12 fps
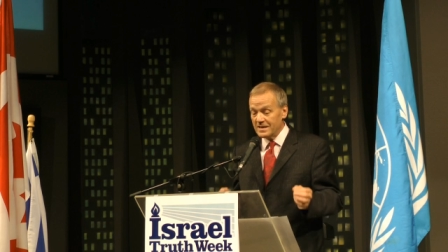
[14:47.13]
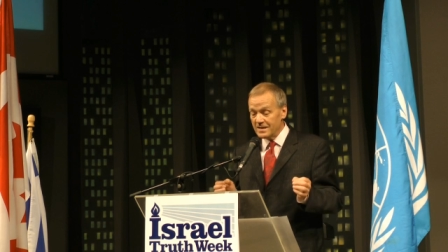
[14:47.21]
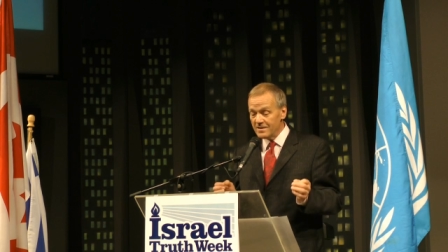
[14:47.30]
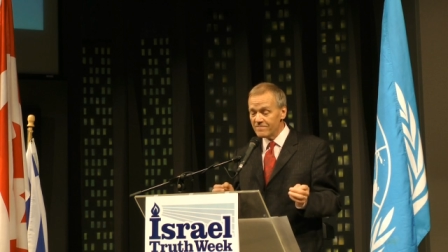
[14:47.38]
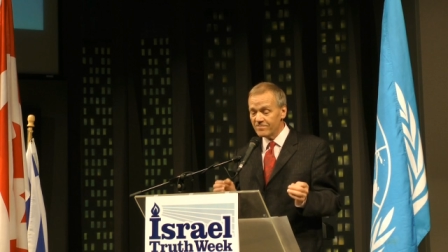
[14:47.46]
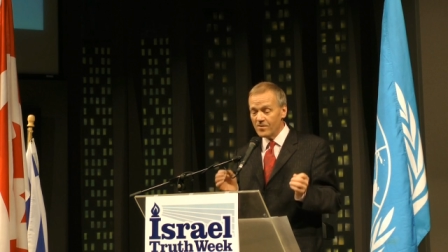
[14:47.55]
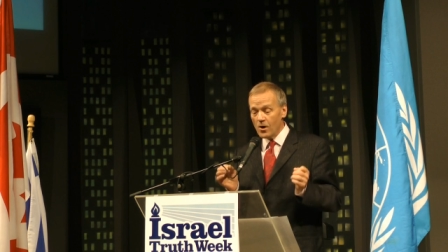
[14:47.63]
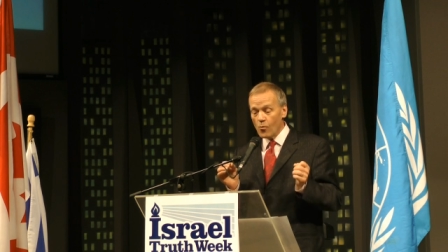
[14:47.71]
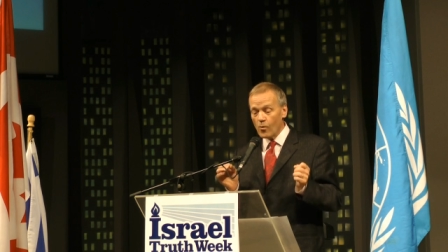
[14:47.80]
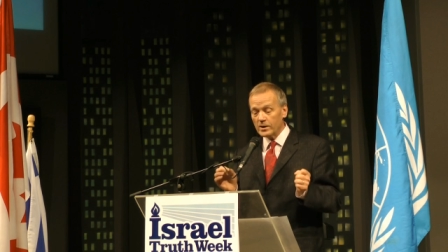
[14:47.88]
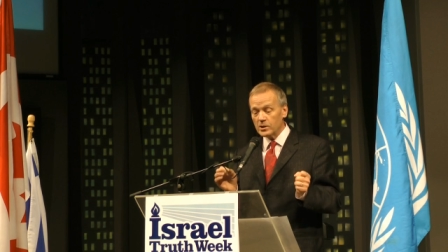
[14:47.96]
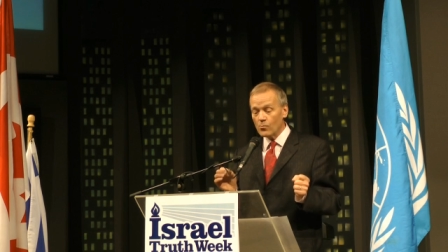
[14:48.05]
if
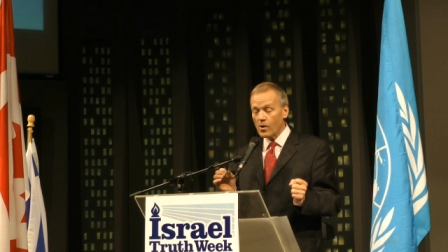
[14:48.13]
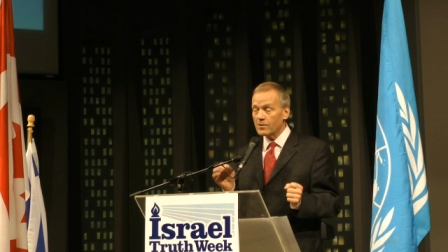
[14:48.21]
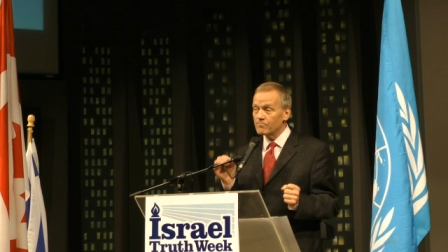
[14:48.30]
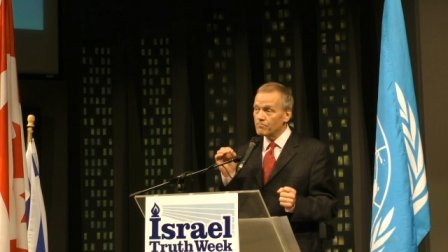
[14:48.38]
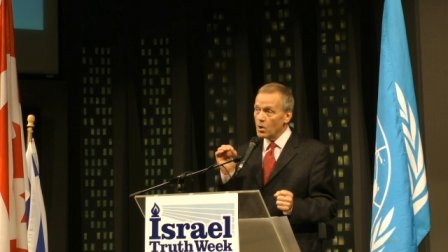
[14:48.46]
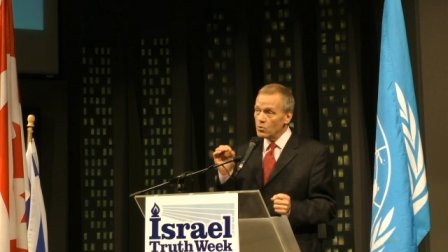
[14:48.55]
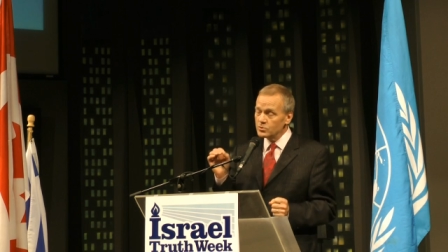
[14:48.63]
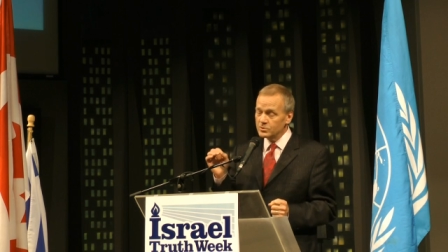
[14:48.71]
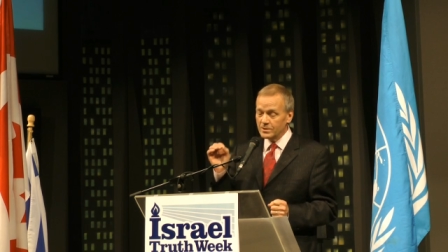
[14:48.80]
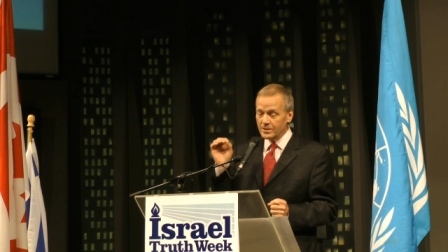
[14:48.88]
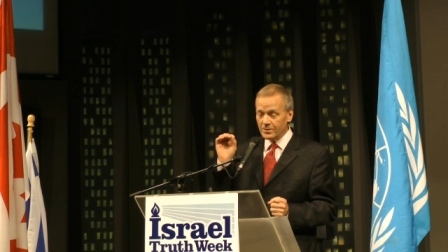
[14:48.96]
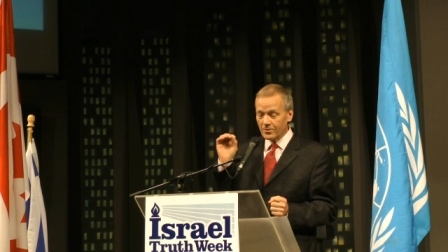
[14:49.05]
what you want
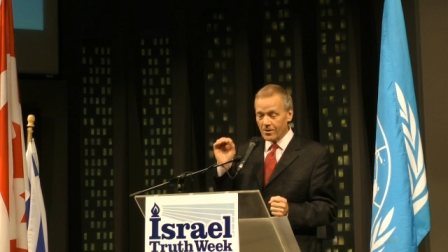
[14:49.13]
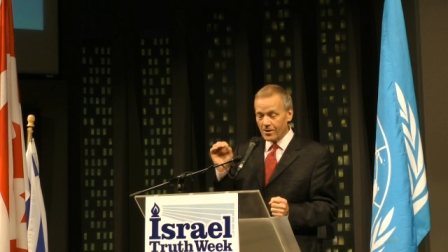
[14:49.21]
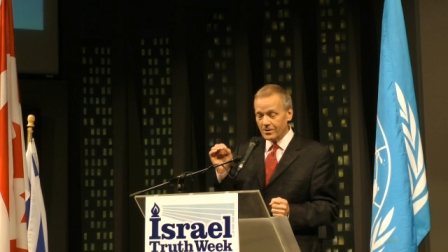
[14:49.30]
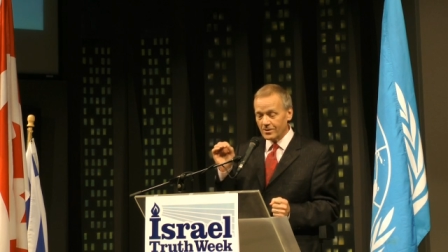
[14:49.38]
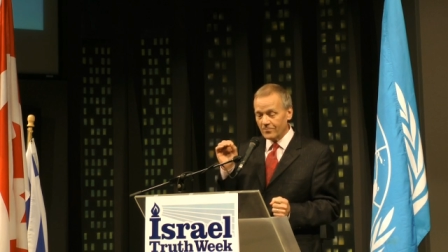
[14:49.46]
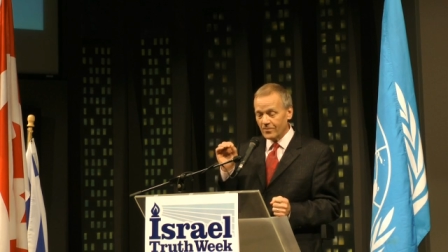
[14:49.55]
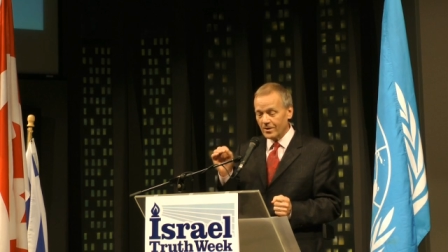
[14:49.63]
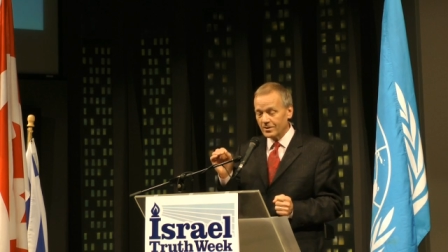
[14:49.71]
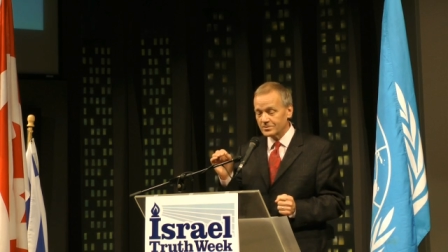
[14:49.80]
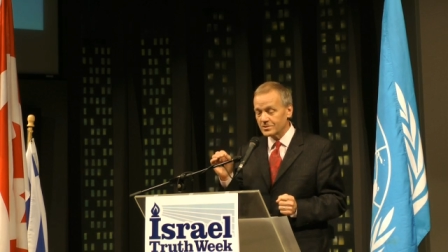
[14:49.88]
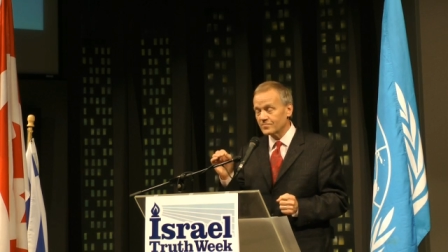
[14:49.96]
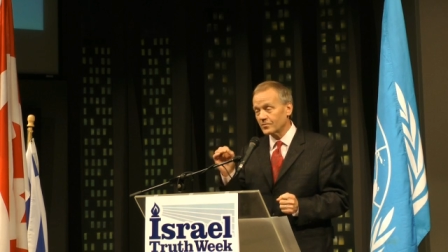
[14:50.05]
most in your heart of hearts is